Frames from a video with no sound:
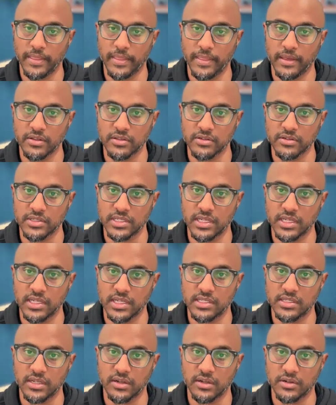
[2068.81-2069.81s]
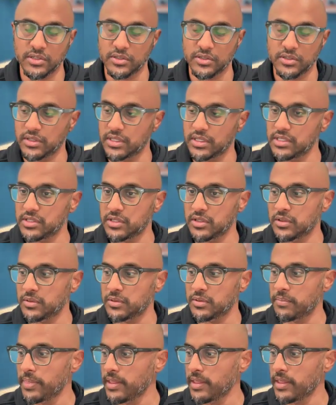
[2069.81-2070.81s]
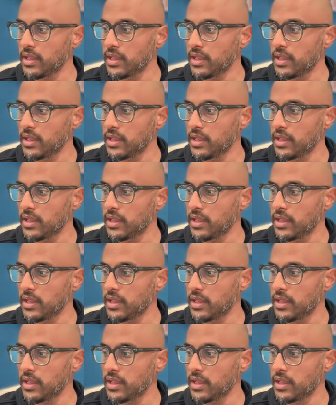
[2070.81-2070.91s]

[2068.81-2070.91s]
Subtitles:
another state's territory. So